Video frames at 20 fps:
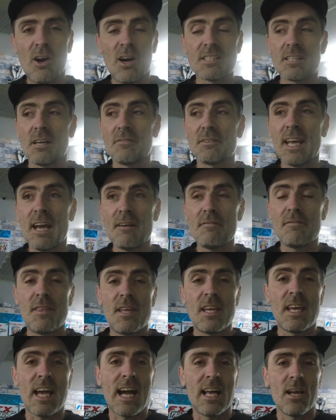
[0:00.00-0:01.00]
guys. I
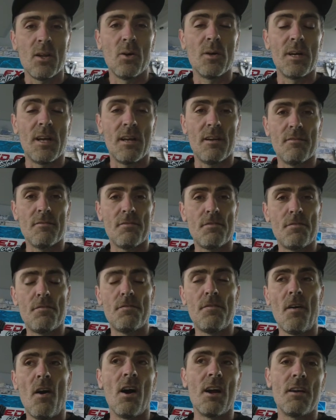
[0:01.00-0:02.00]
gave the alloy
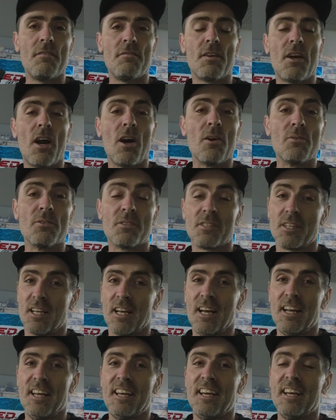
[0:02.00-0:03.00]
5 coats to
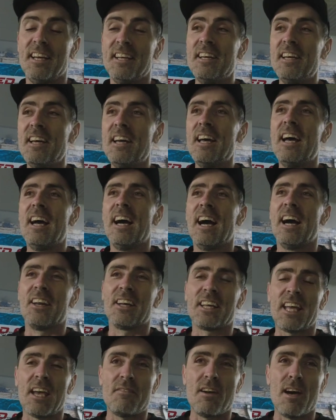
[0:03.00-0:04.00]
clear
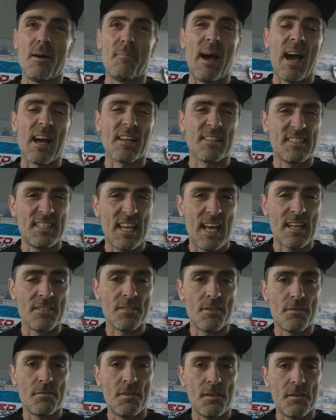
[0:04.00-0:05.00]
and I gave it about
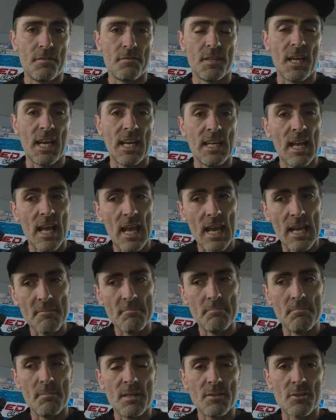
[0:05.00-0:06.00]
10 to 15
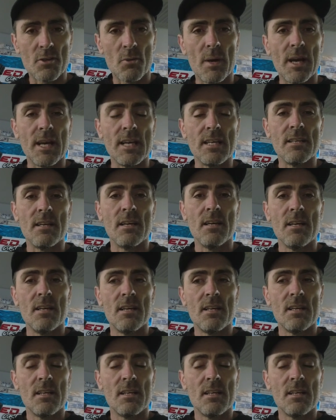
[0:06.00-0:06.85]
in between